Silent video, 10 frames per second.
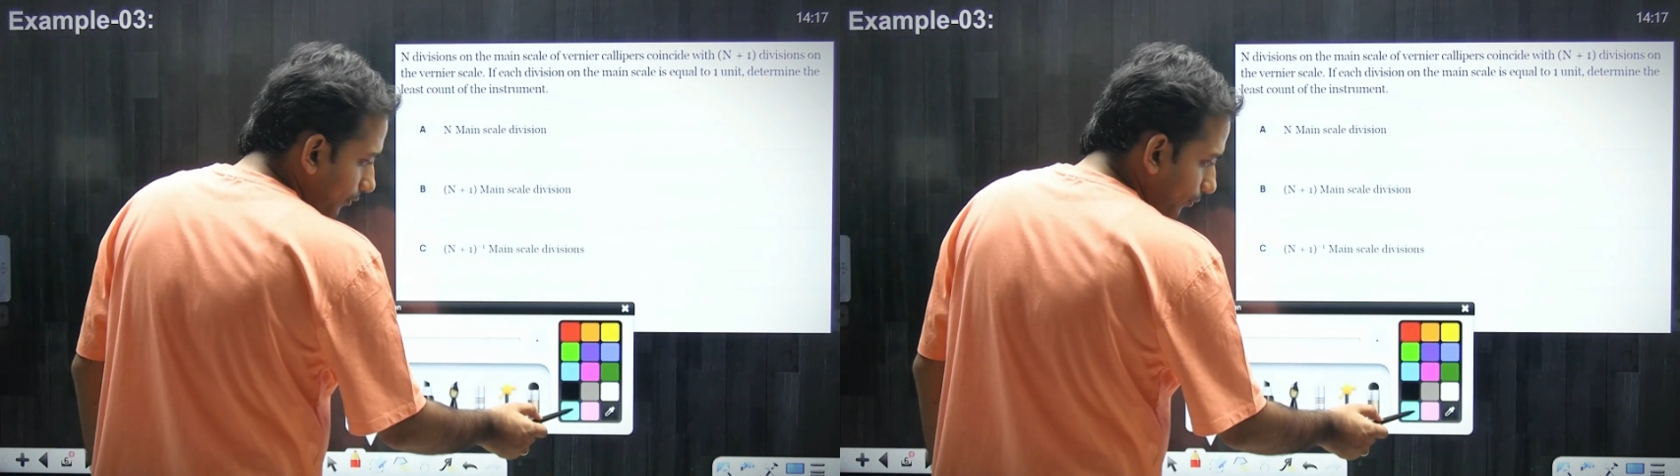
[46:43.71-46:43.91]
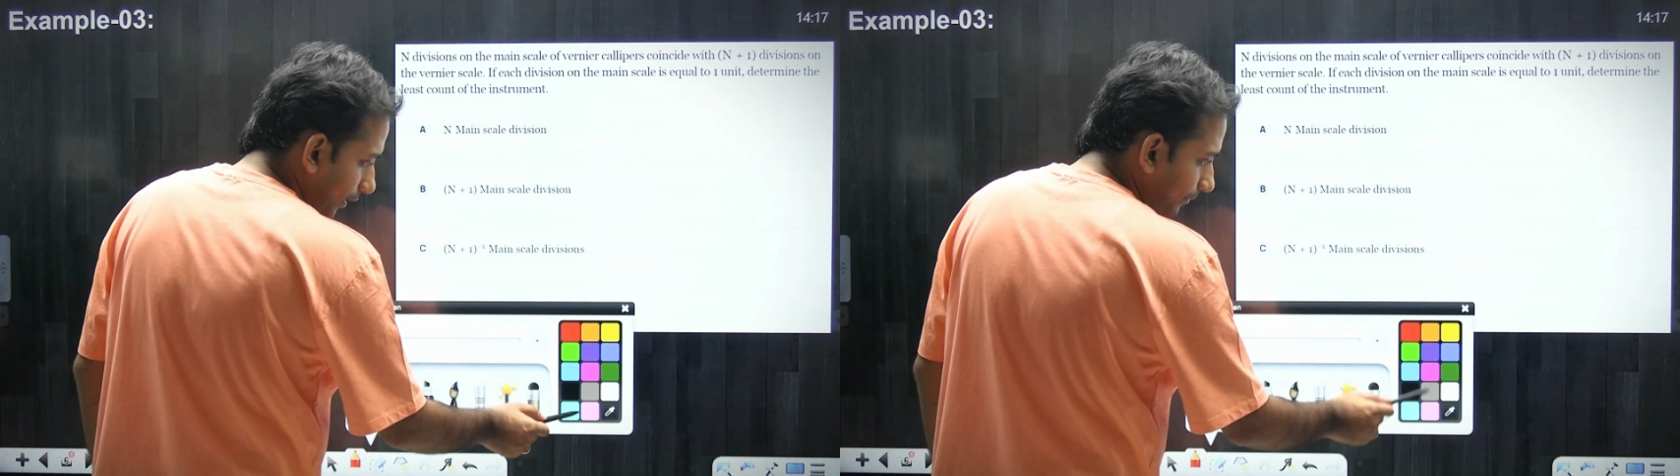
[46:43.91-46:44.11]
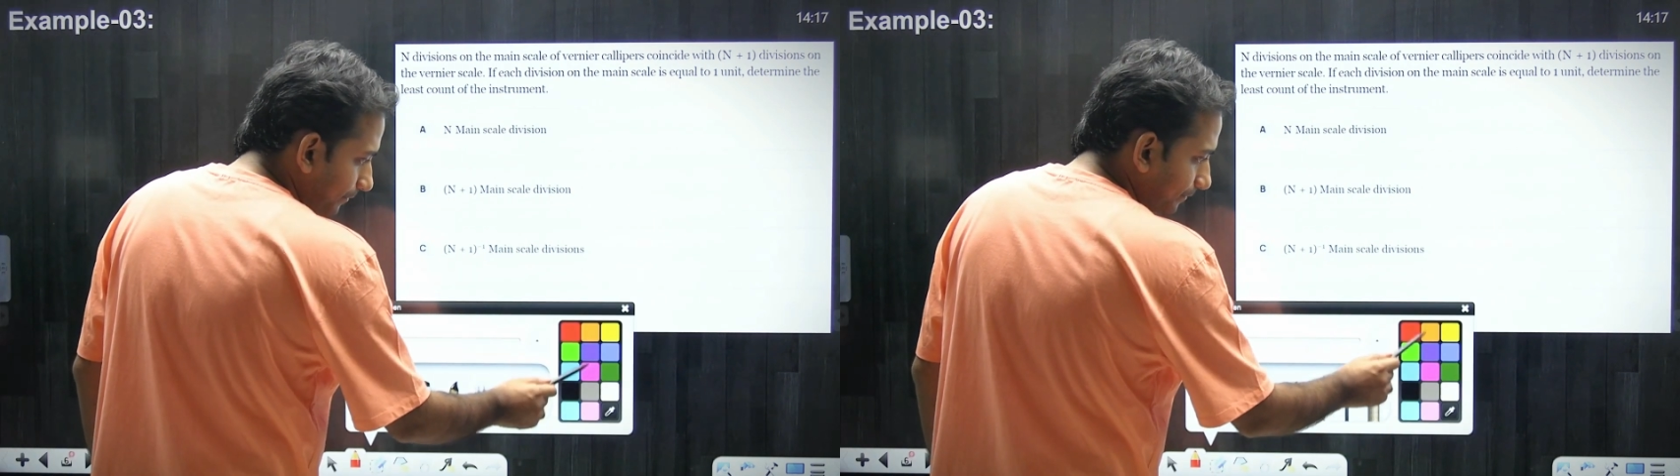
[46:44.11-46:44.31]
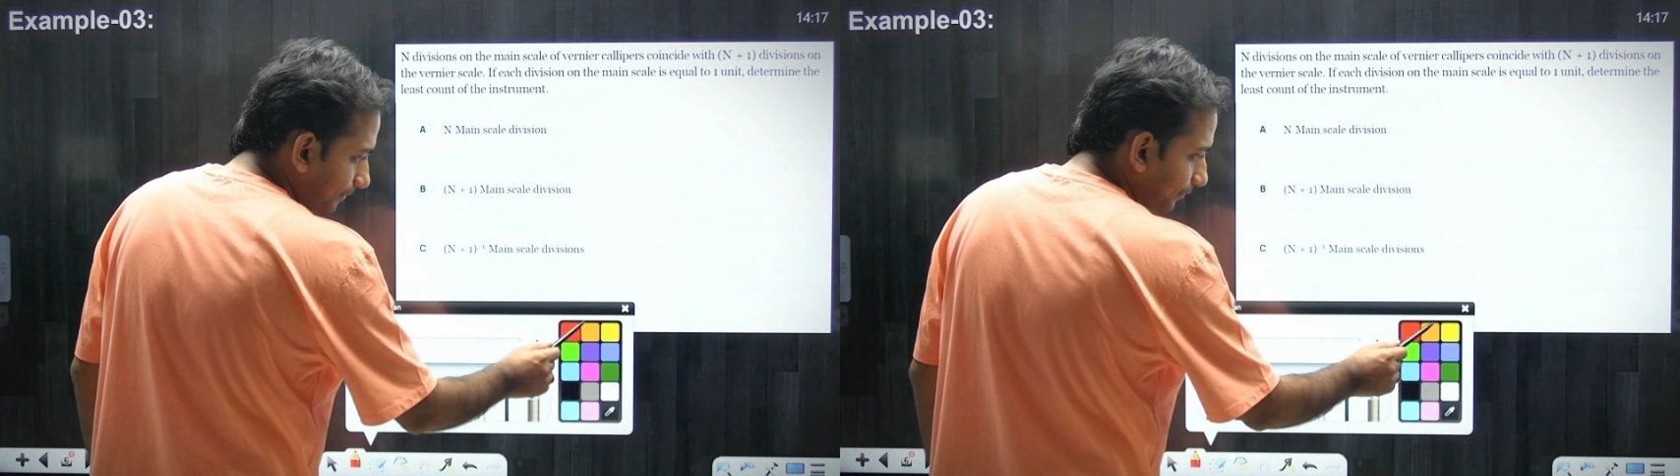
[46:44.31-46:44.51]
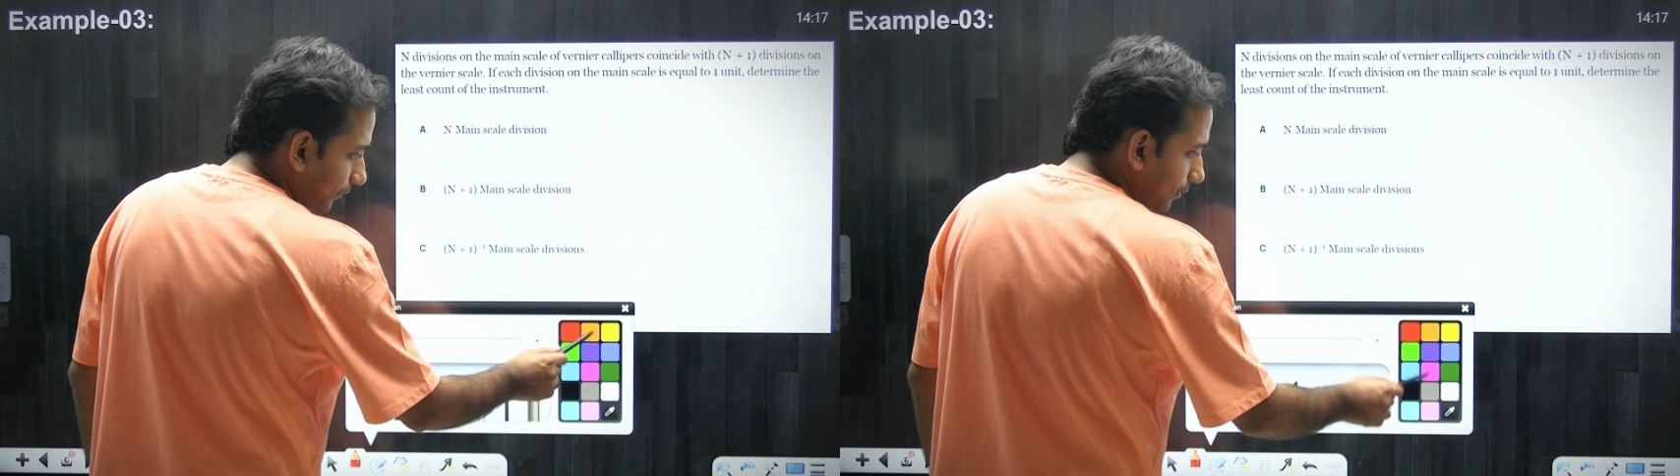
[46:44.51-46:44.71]
Okay.
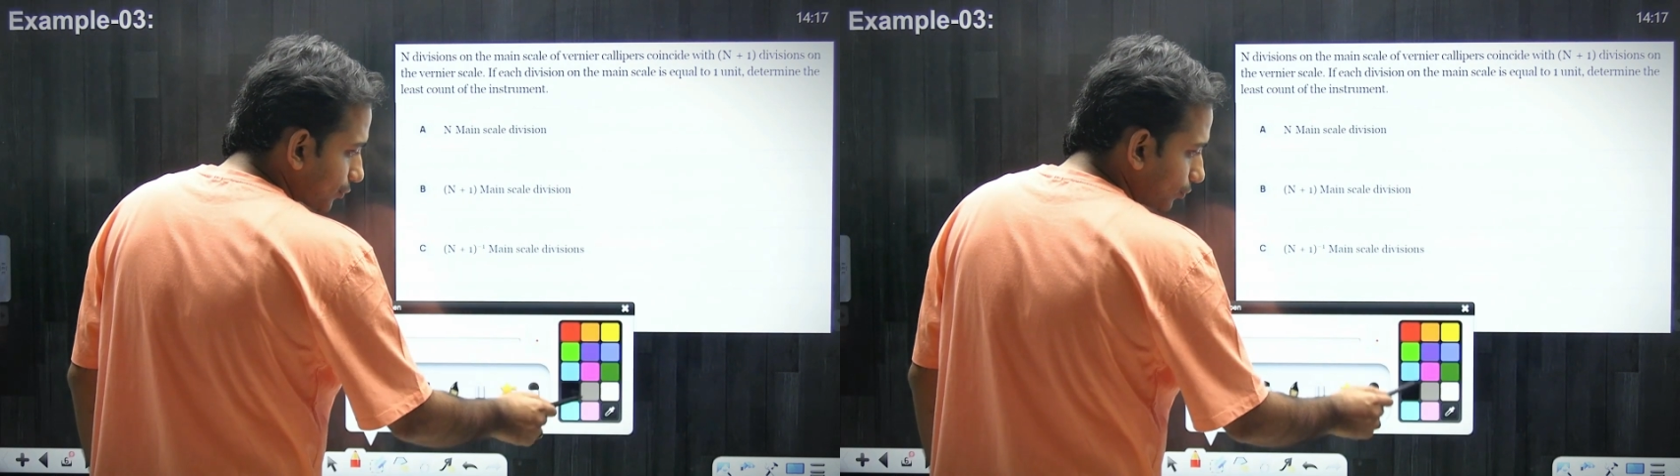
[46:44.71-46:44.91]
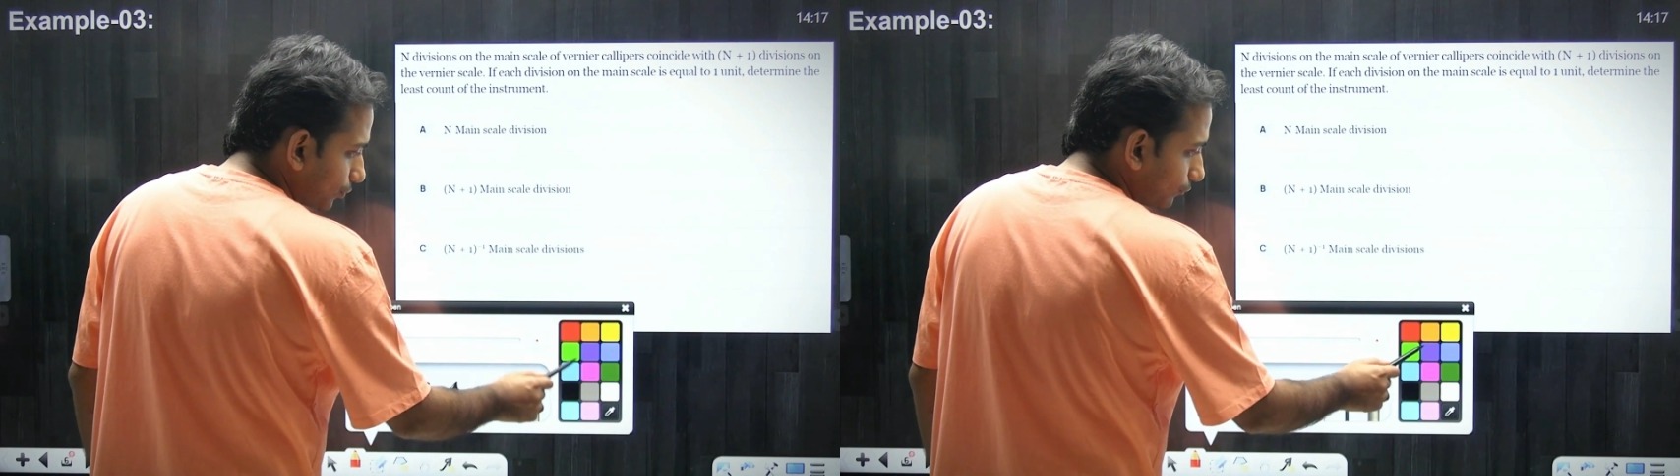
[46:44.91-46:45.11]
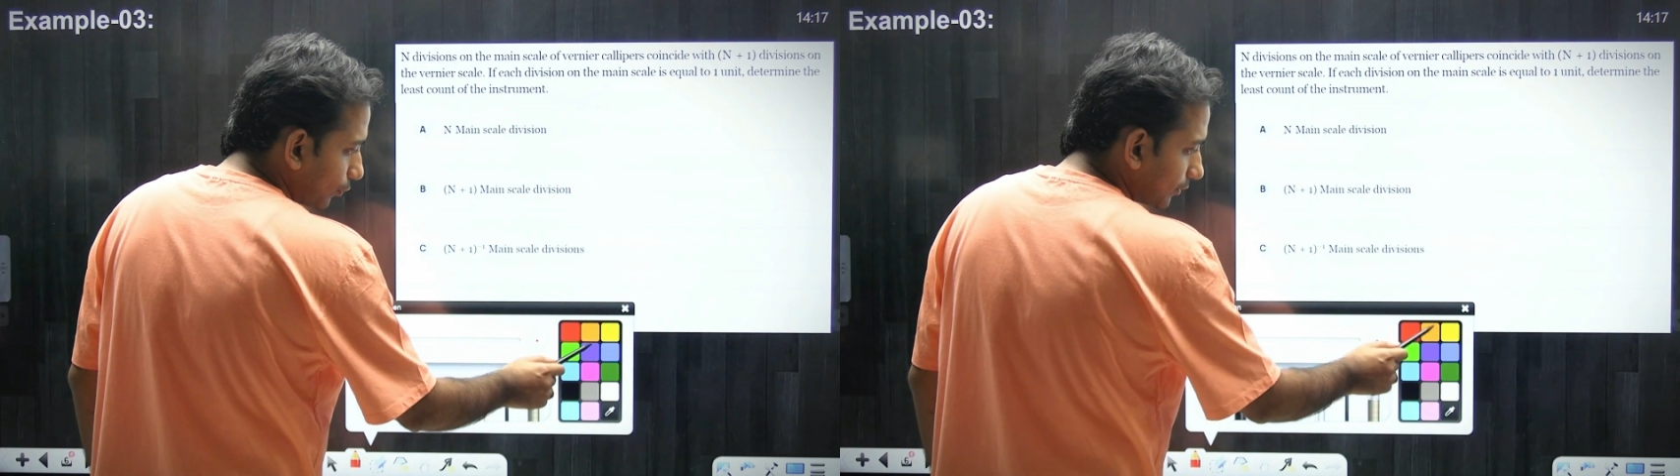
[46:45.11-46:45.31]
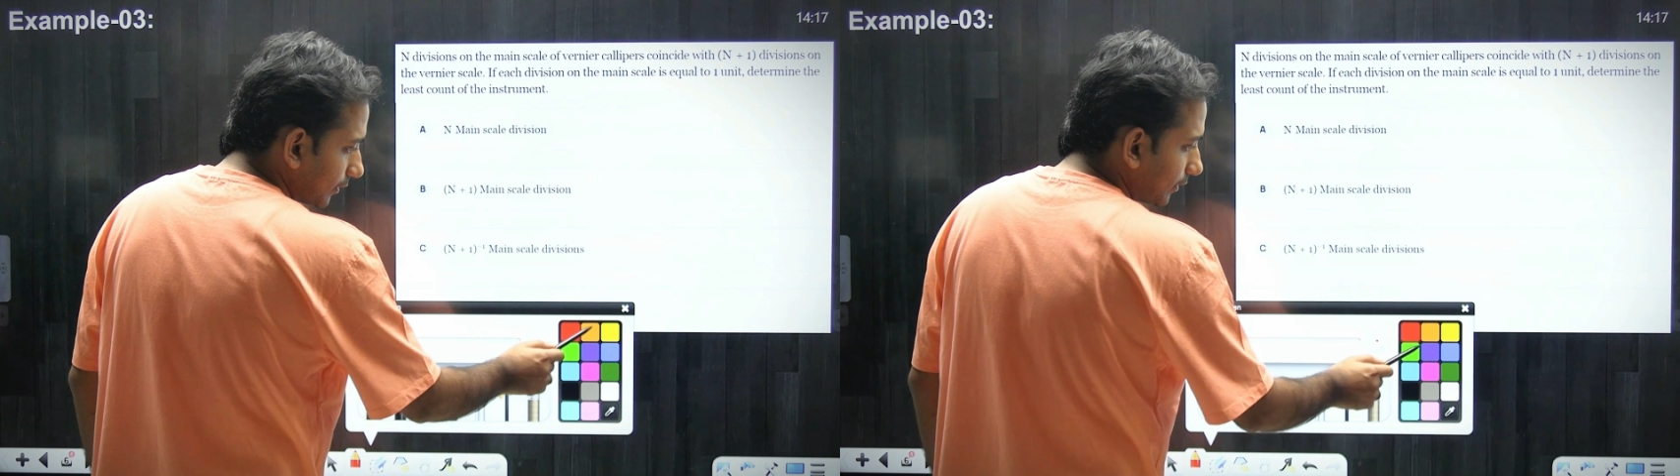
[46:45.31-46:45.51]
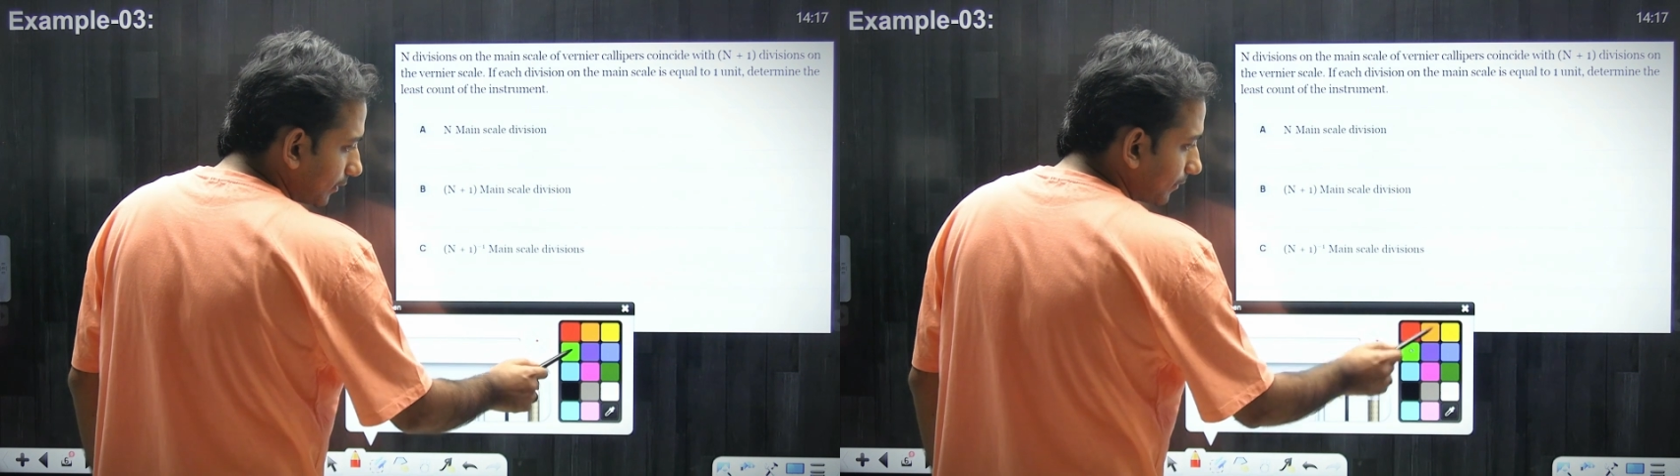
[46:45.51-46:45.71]
So what
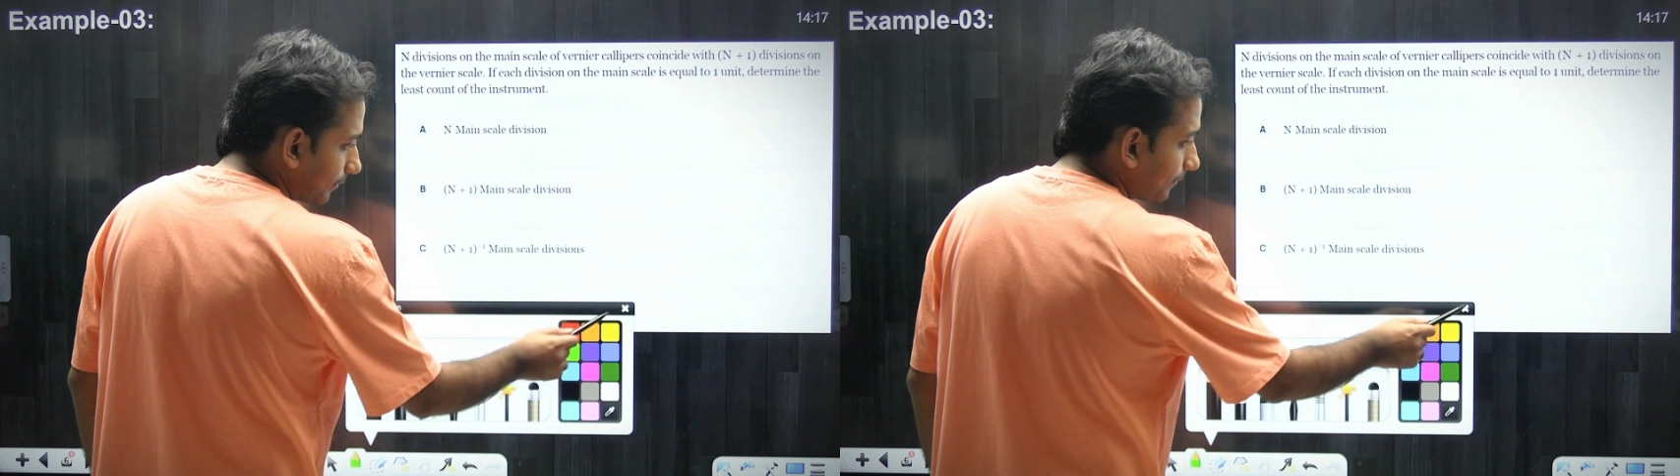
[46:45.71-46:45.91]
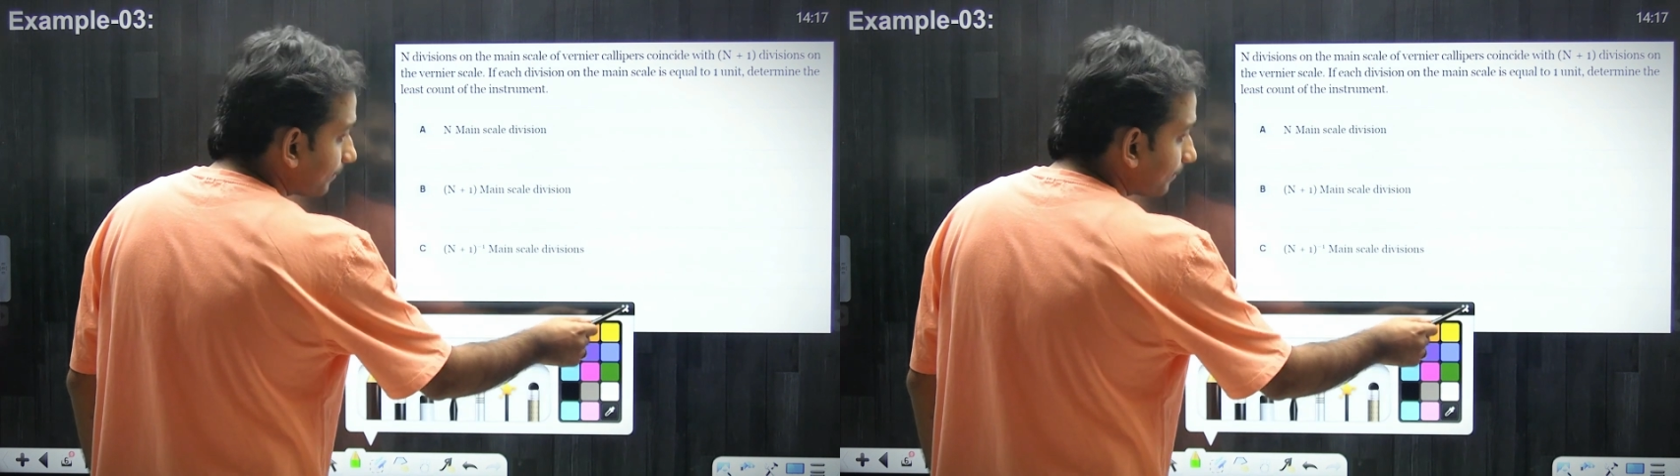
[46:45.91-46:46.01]
the